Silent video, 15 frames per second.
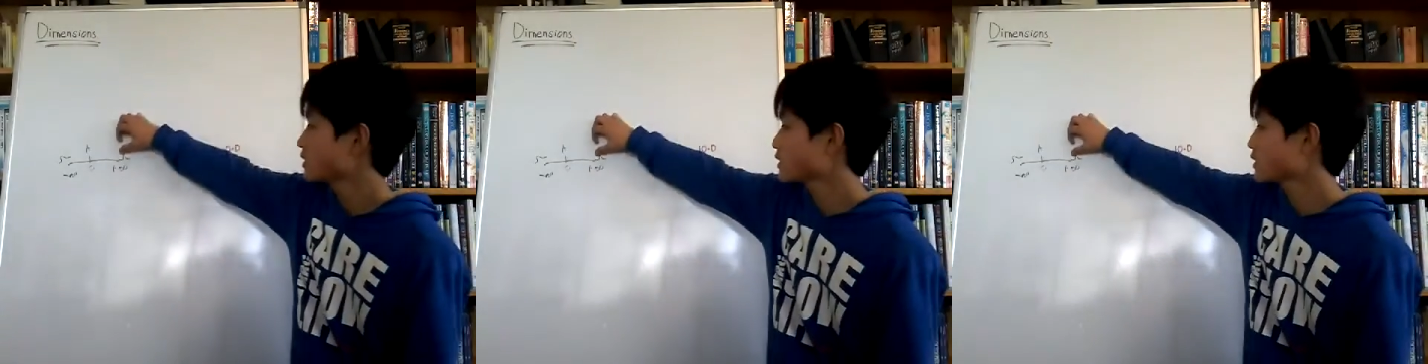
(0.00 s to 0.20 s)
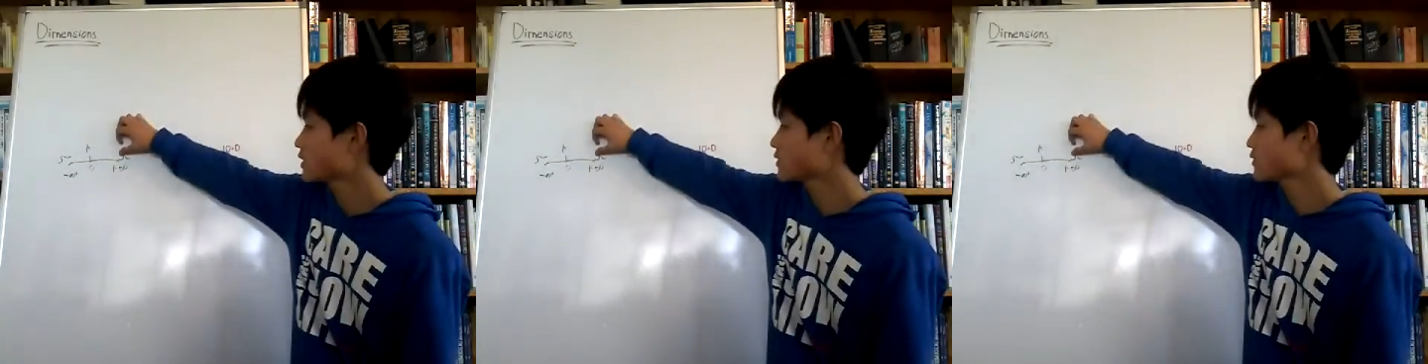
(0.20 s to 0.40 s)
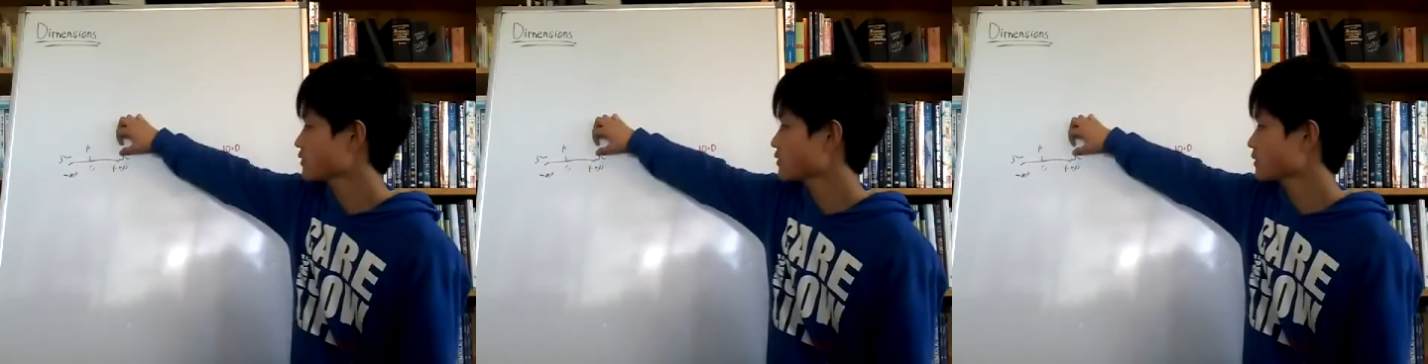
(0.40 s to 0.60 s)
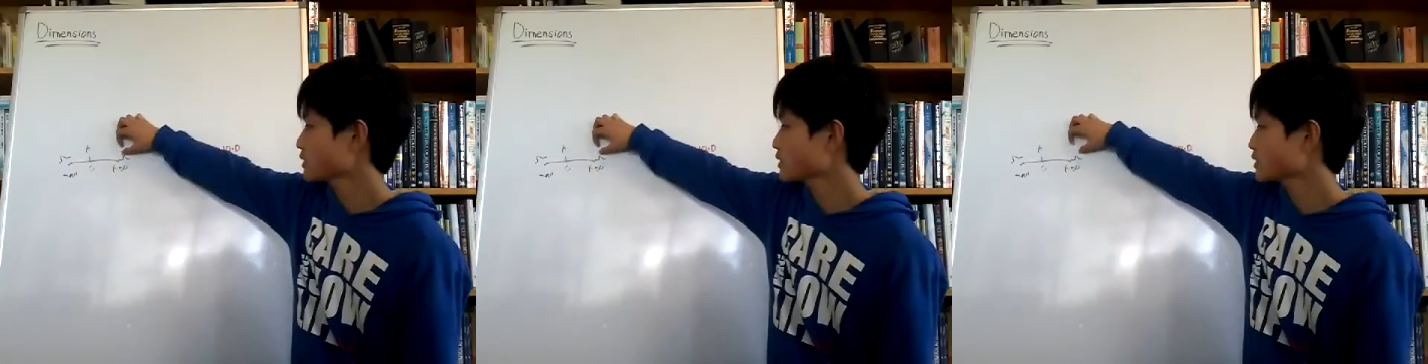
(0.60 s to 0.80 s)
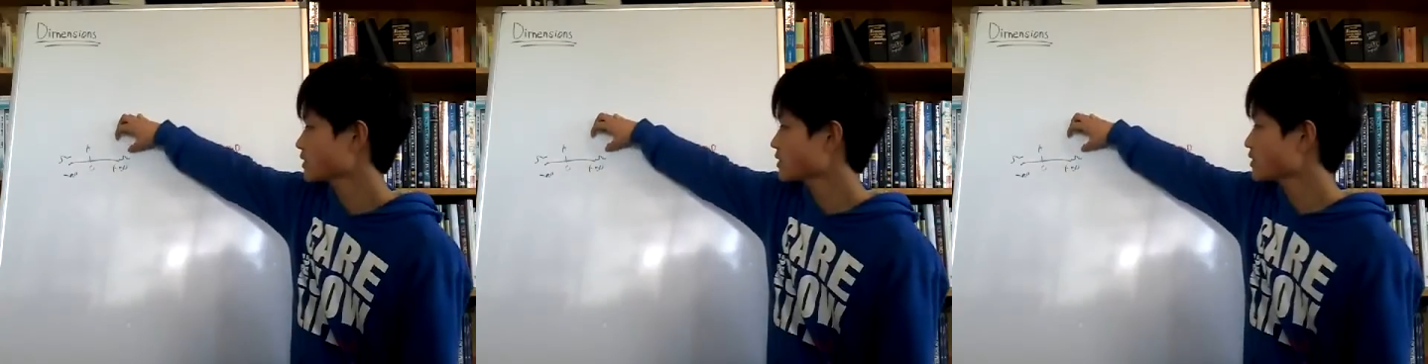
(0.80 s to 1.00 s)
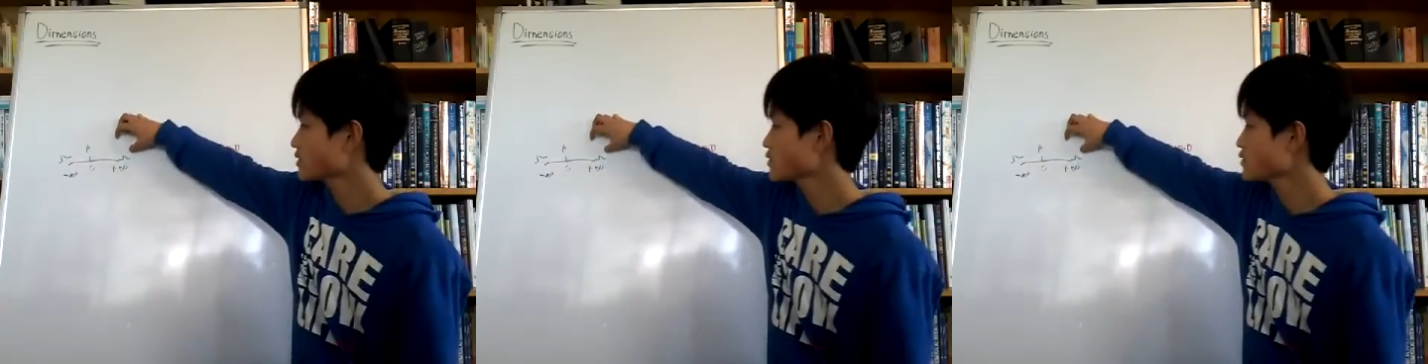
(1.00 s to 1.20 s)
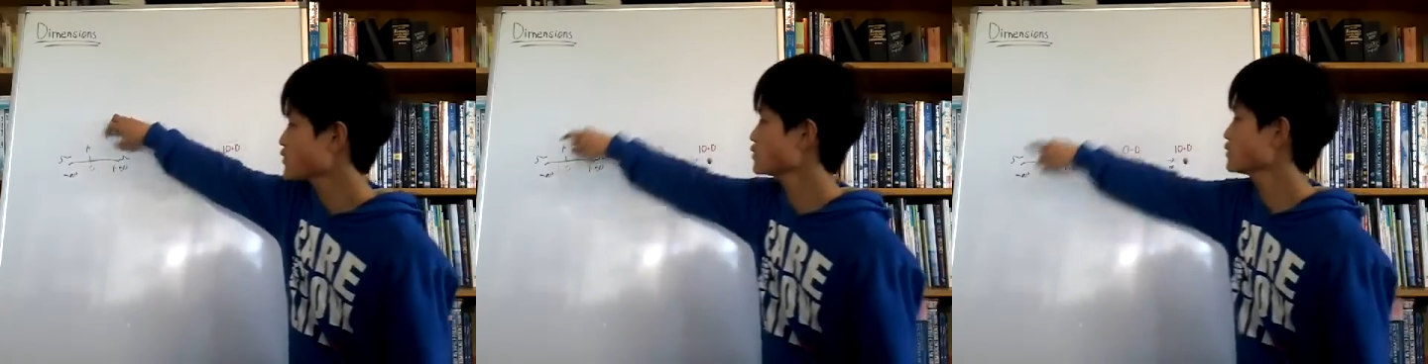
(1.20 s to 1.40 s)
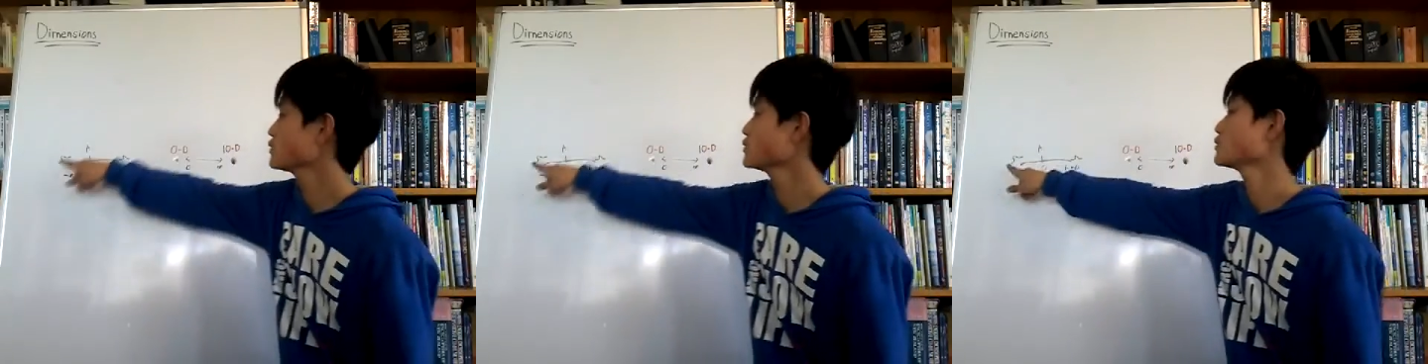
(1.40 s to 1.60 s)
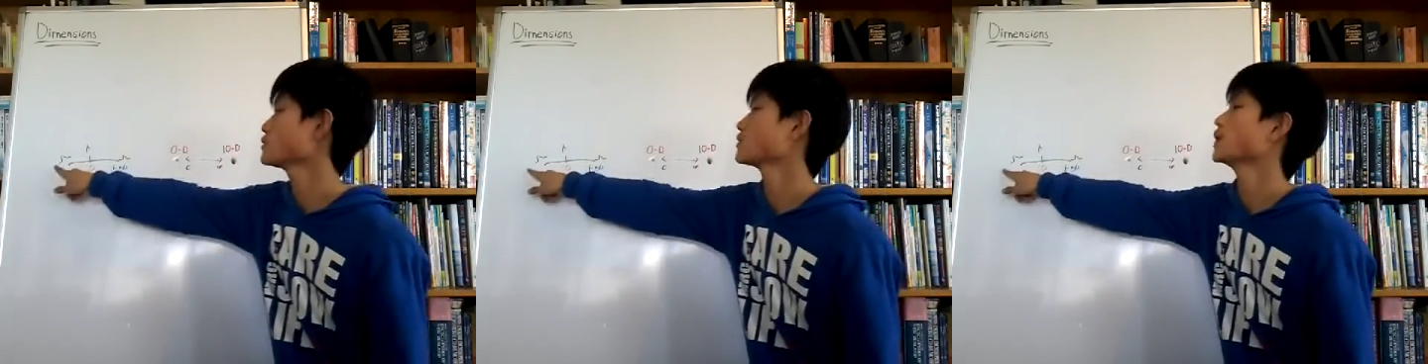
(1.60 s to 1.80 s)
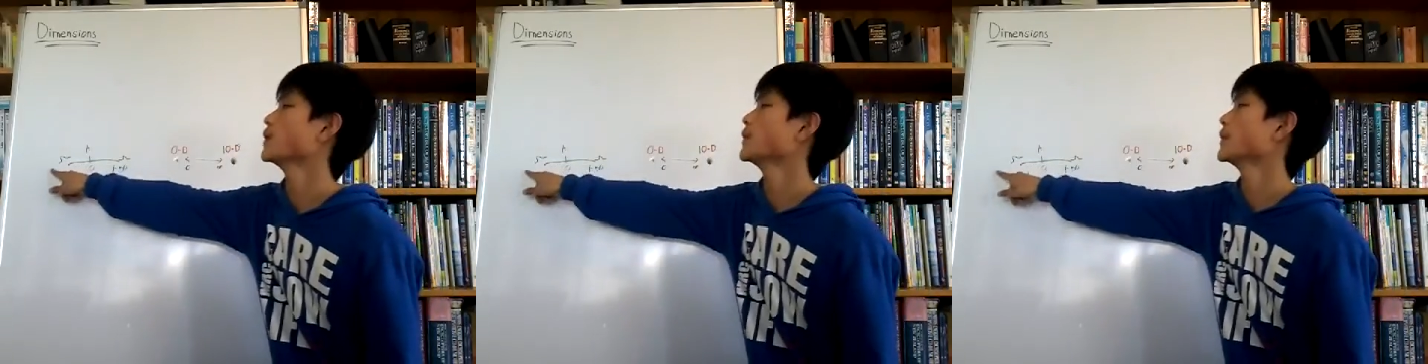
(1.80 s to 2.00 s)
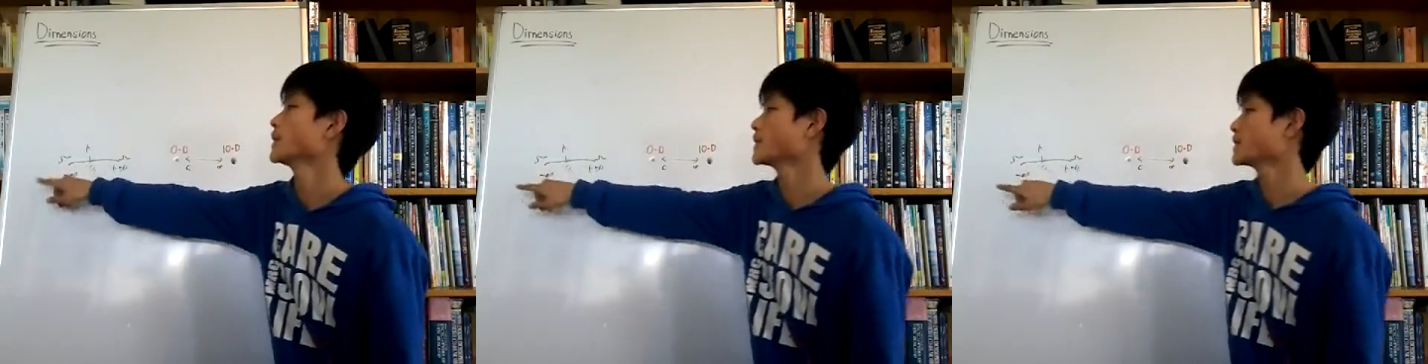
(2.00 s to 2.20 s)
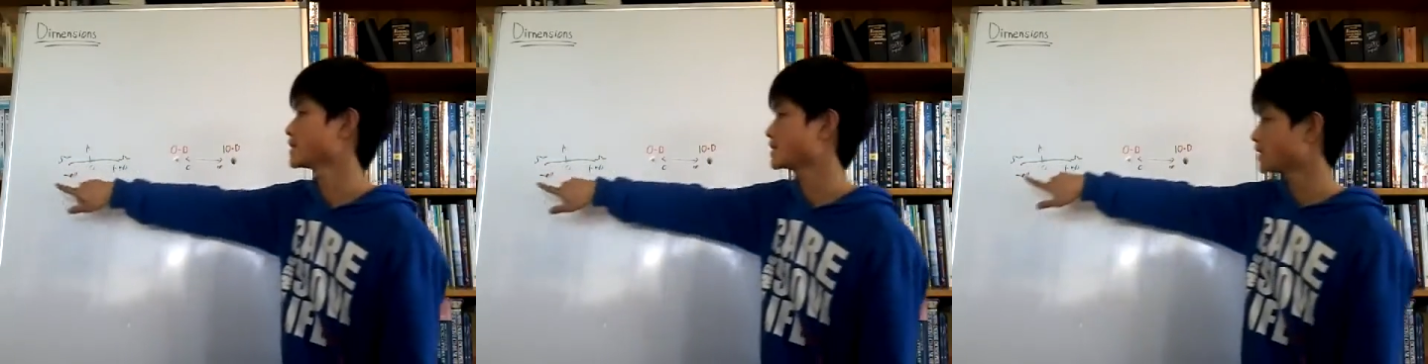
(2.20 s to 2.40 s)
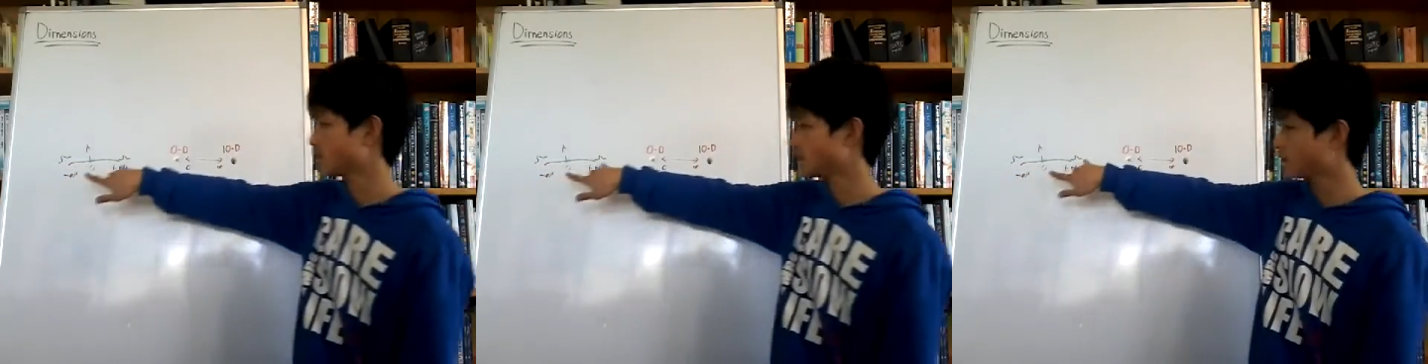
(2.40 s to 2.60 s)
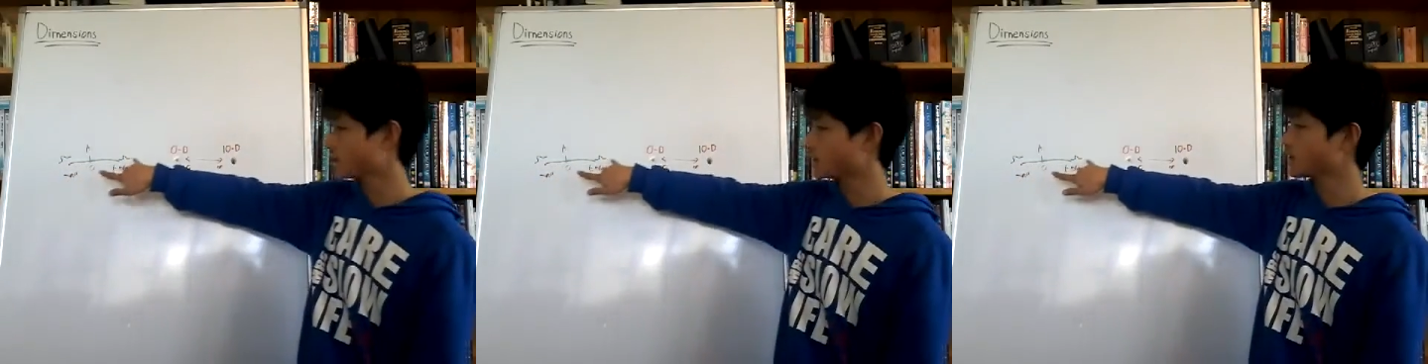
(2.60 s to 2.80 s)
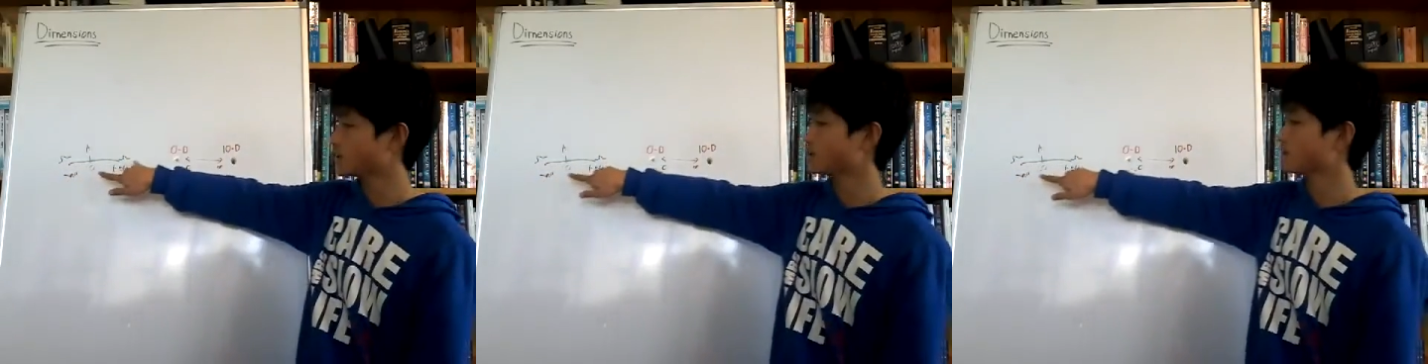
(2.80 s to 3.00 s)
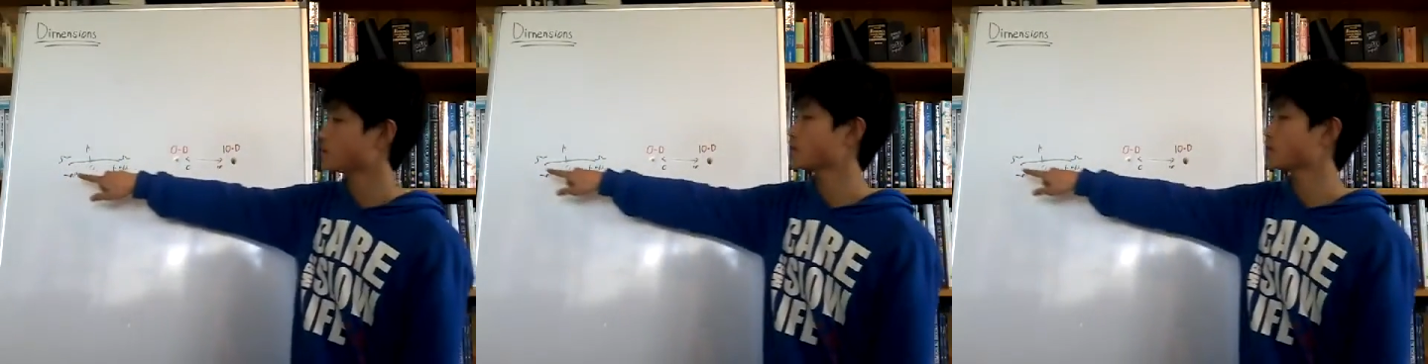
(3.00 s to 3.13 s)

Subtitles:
Now, there's 2 Omegas at the end,